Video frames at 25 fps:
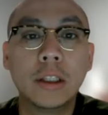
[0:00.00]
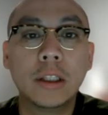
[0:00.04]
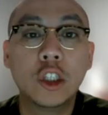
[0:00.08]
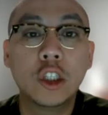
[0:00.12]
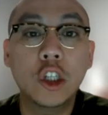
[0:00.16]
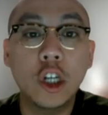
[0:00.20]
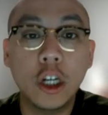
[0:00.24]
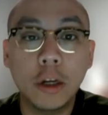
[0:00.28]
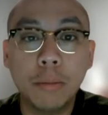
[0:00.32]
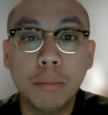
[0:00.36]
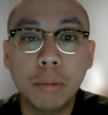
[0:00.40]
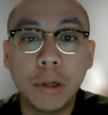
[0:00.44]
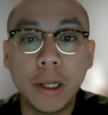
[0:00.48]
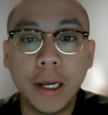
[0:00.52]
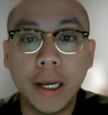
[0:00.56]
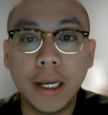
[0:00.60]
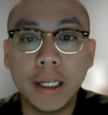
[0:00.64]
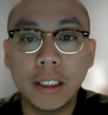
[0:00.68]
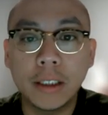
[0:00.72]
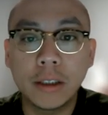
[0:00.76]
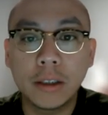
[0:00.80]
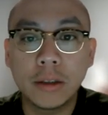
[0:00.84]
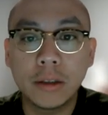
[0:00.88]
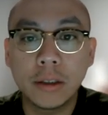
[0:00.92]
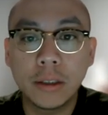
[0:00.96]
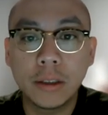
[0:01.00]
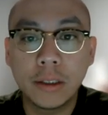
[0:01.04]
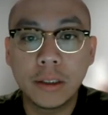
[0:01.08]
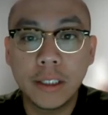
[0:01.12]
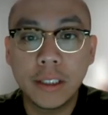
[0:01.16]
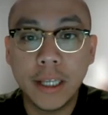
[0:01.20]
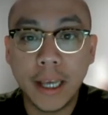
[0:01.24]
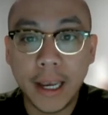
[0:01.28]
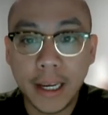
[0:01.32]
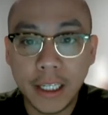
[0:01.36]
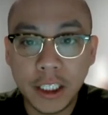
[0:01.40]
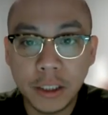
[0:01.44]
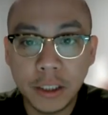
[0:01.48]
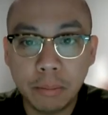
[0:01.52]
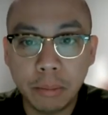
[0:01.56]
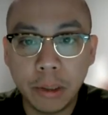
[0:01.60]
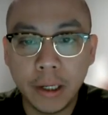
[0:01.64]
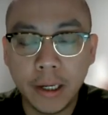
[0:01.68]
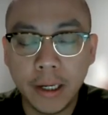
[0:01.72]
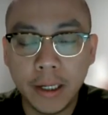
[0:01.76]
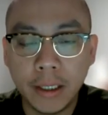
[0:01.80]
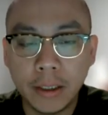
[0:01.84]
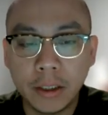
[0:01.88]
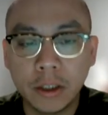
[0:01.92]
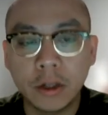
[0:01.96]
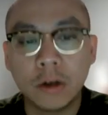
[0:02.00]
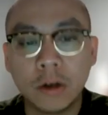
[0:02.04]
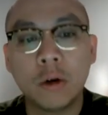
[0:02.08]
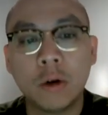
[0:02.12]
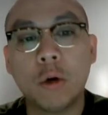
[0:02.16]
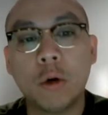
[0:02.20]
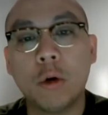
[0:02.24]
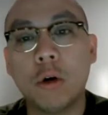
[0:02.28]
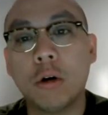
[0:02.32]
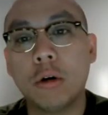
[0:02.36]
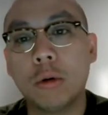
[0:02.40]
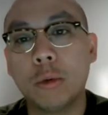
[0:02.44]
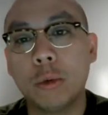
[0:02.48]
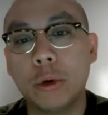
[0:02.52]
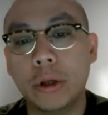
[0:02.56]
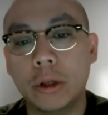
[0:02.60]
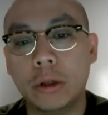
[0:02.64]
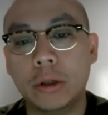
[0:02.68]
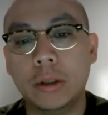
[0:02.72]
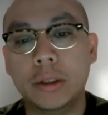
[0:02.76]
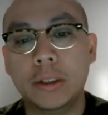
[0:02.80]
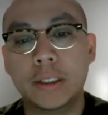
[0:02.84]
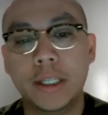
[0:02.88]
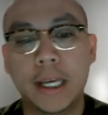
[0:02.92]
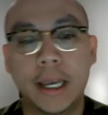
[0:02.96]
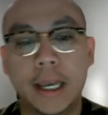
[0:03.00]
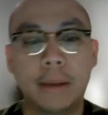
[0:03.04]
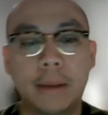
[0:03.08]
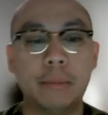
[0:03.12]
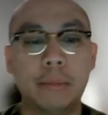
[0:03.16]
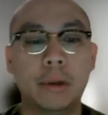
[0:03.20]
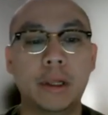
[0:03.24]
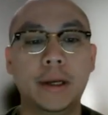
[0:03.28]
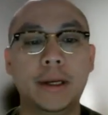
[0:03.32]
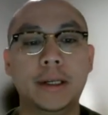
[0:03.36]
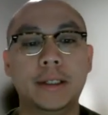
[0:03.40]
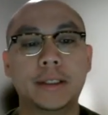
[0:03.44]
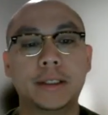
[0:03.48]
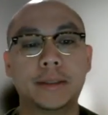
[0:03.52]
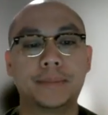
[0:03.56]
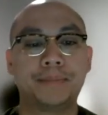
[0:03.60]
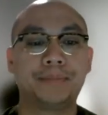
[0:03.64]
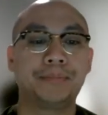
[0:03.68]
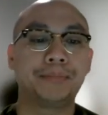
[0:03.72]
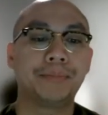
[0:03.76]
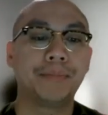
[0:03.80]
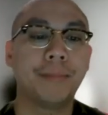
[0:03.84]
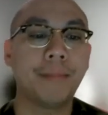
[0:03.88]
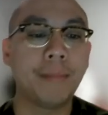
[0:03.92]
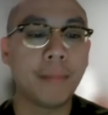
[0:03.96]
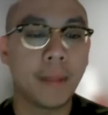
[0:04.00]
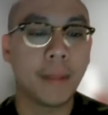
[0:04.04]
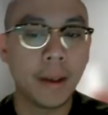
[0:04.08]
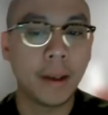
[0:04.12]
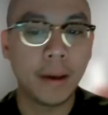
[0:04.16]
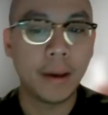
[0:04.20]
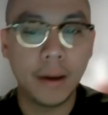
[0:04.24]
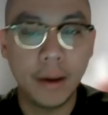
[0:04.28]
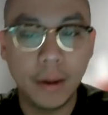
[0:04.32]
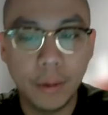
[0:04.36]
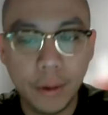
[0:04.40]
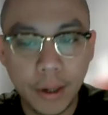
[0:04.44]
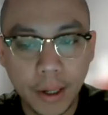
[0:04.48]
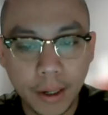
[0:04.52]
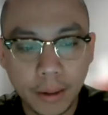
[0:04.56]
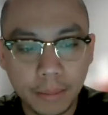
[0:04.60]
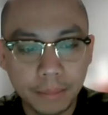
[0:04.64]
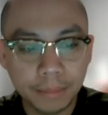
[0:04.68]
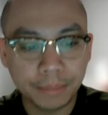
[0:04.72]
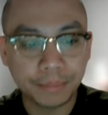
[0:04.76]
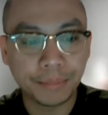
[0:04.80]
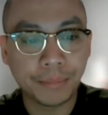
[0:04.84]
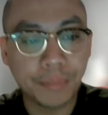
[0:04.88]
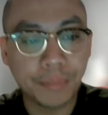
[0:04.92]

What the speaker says: took place, takes place, or will take place. Okay.